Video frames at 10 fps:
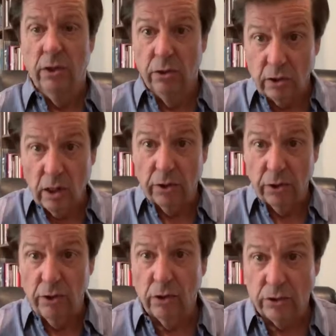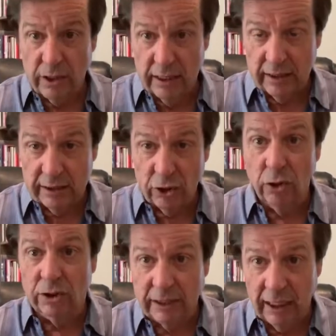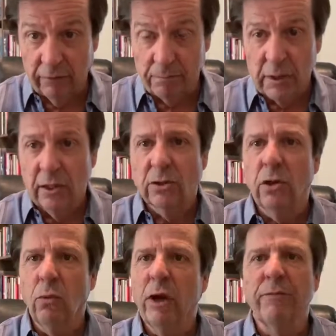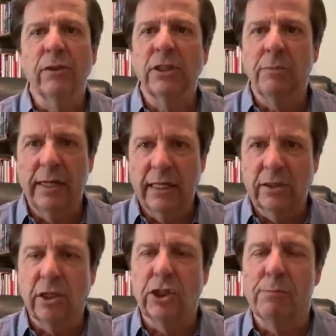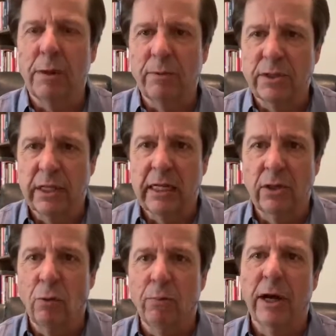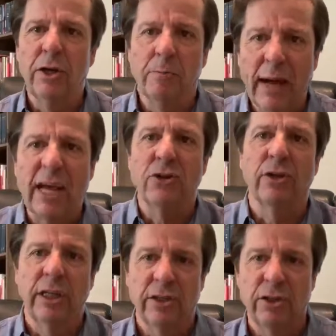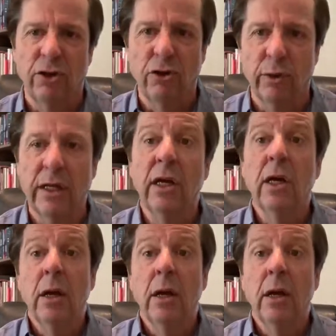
You're called to do those things yourself. So don't wait for somebody else to jump up the scene. Don't pray your pastor gets to do it.